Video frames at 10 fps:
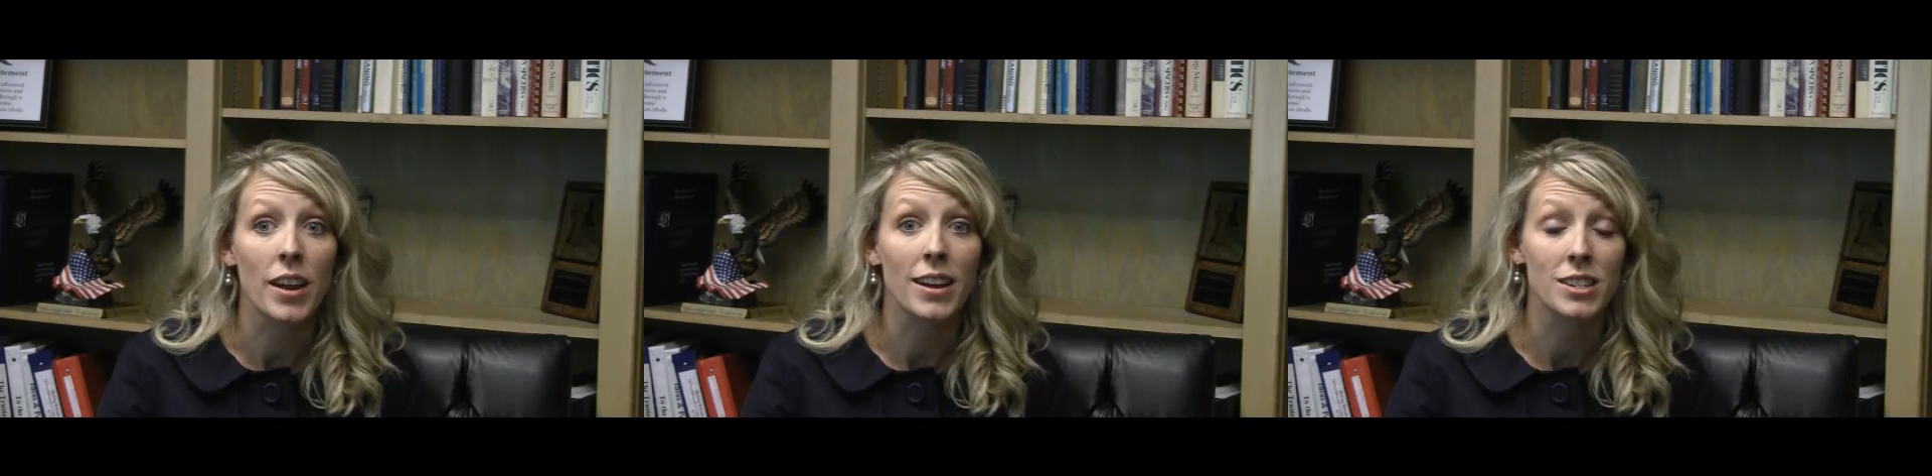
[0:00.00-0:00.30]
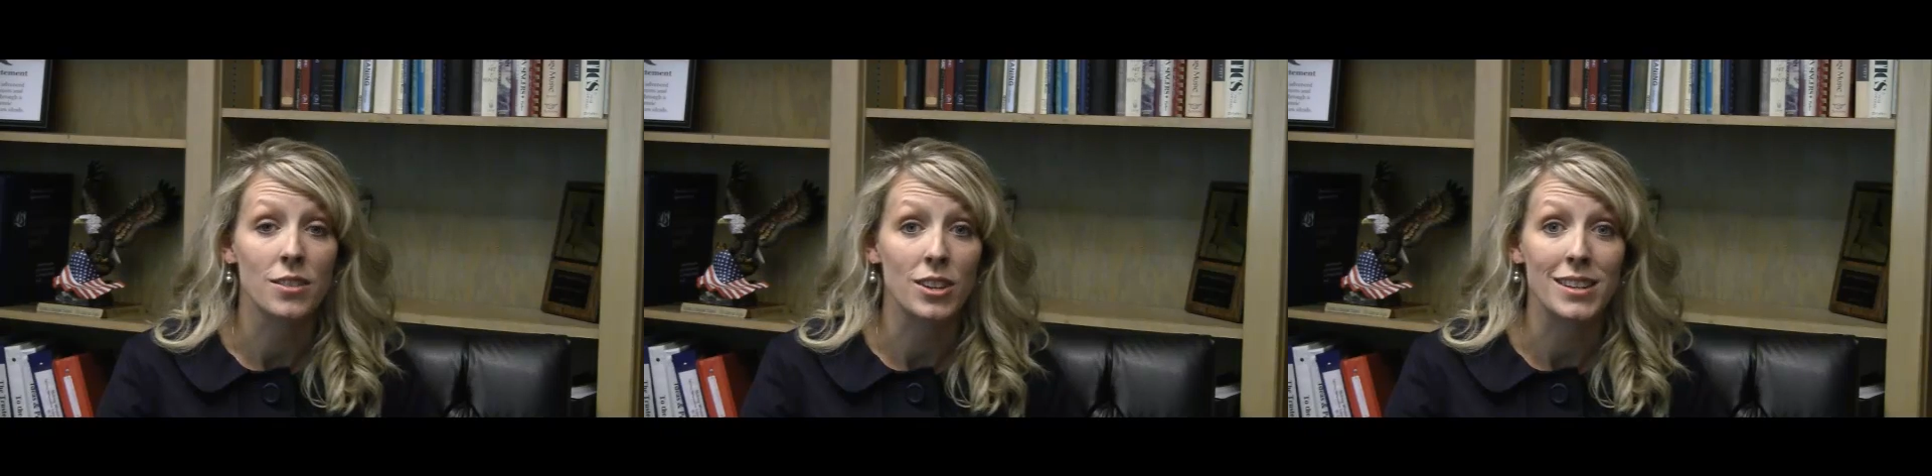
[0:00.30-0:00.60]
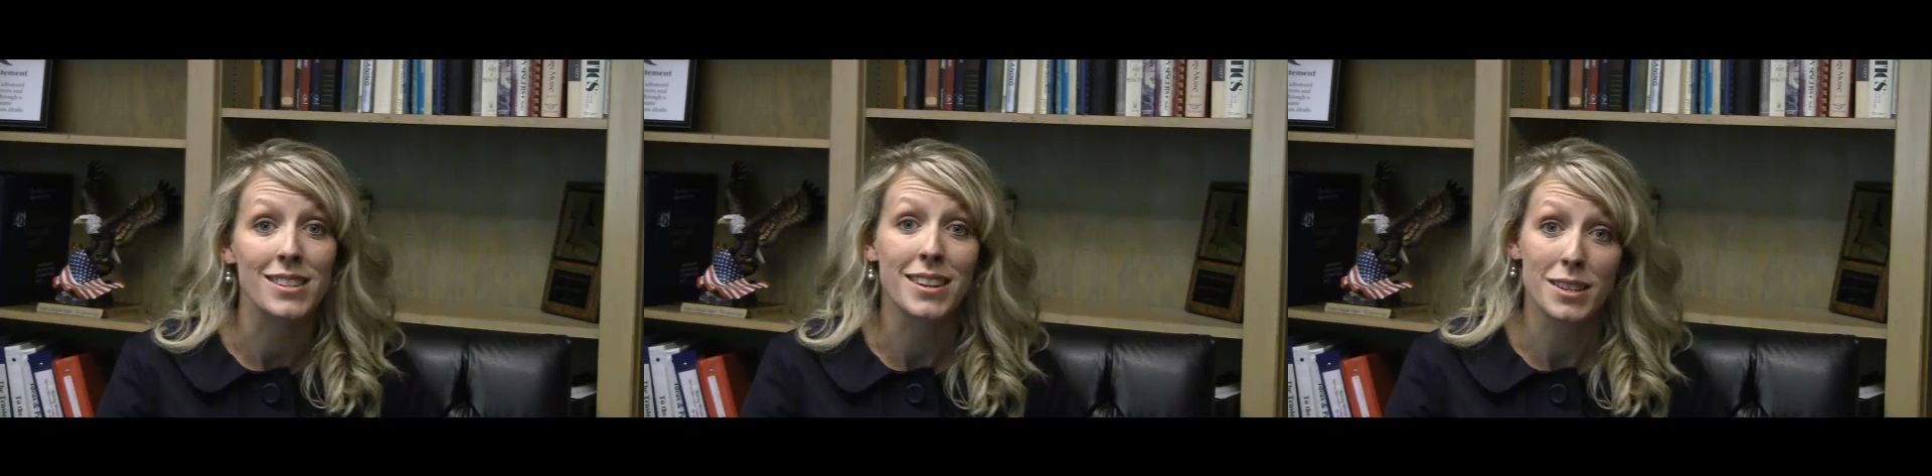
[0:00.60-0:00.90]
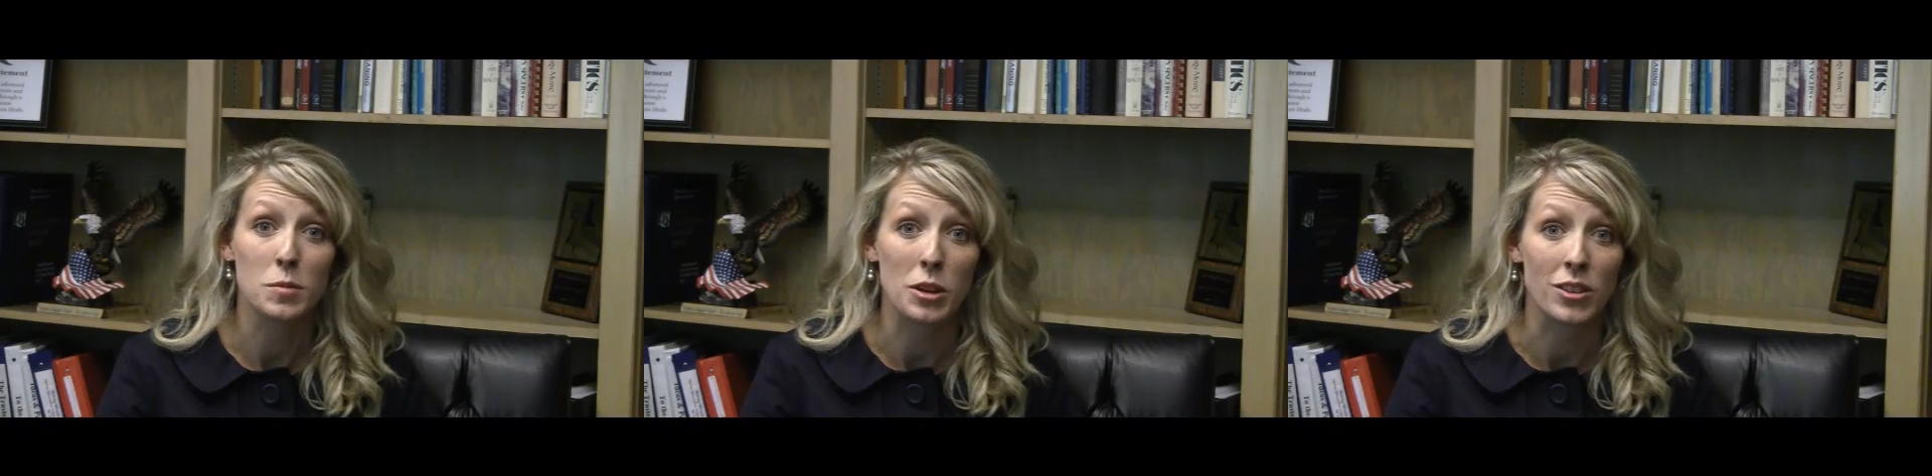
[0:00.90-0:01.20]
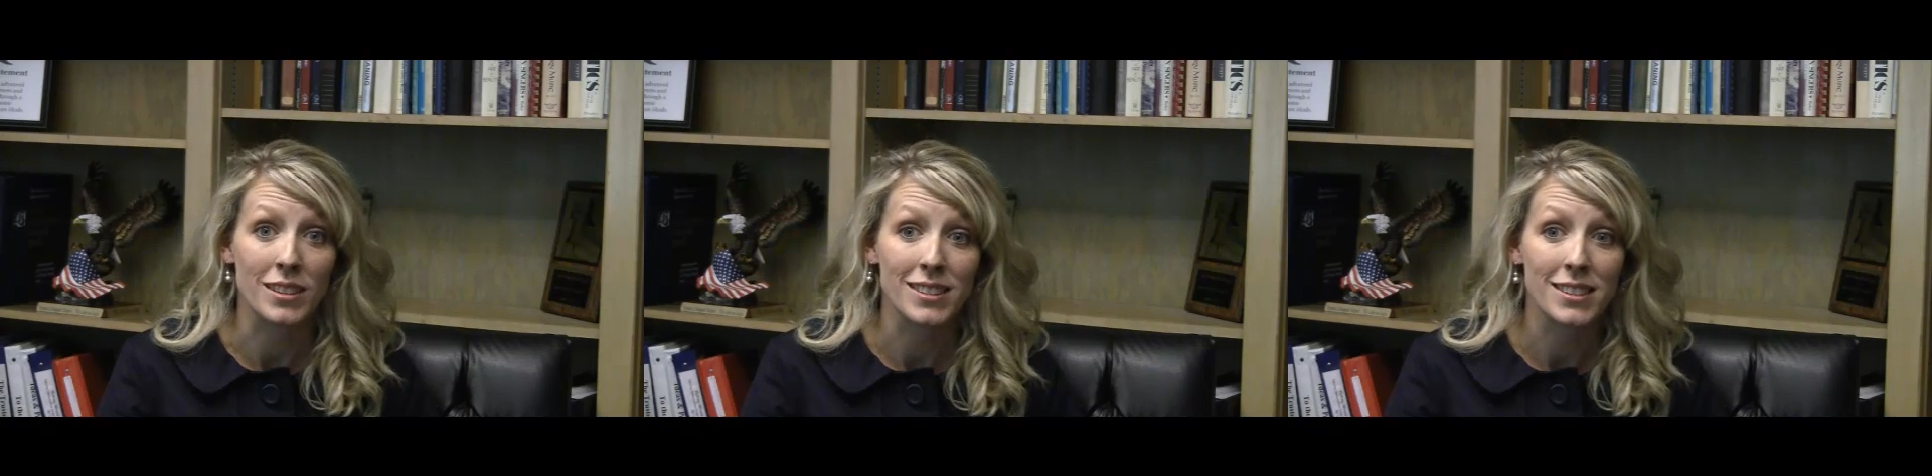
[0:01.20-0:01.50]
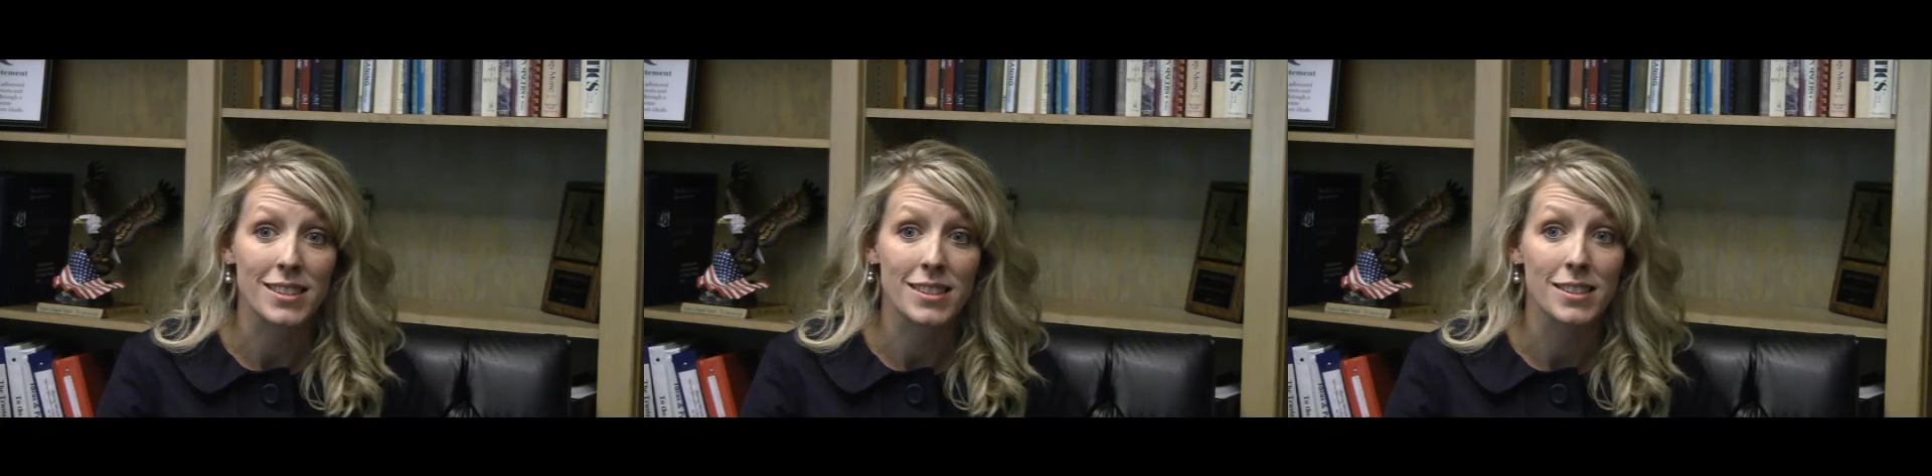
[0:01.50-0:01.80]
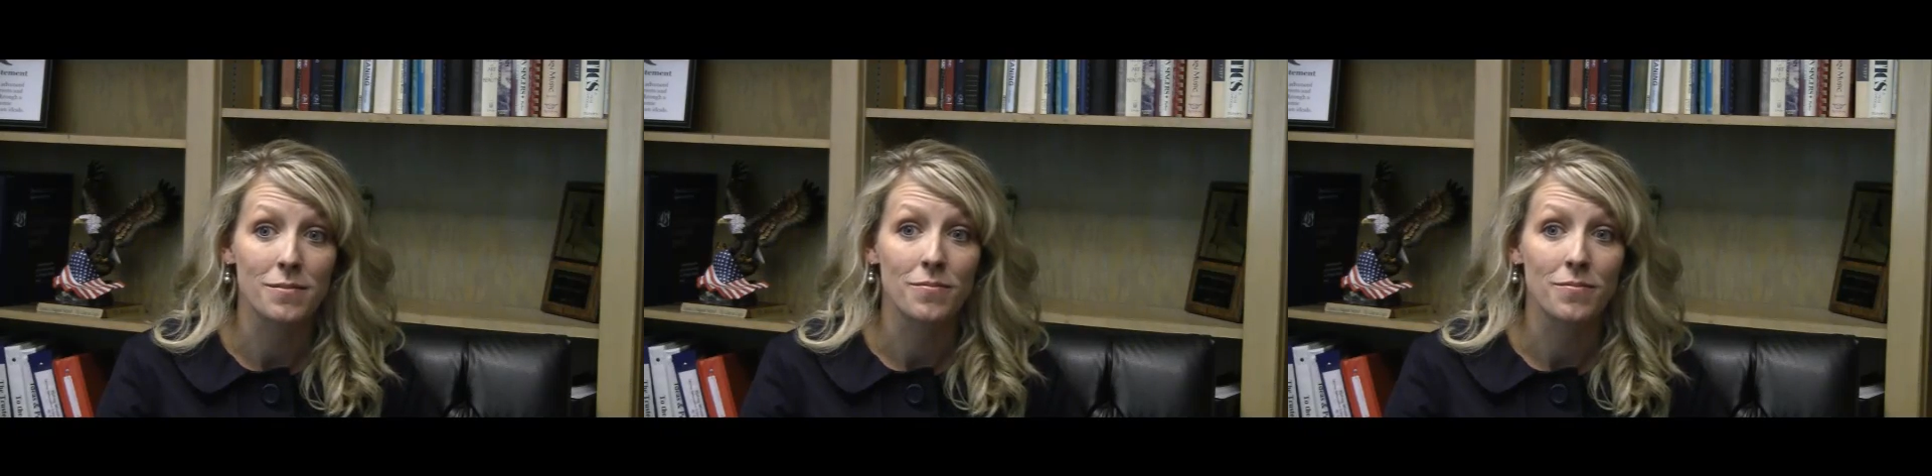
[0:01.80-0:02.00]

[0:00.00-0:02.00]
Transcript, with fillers: activities and experiences.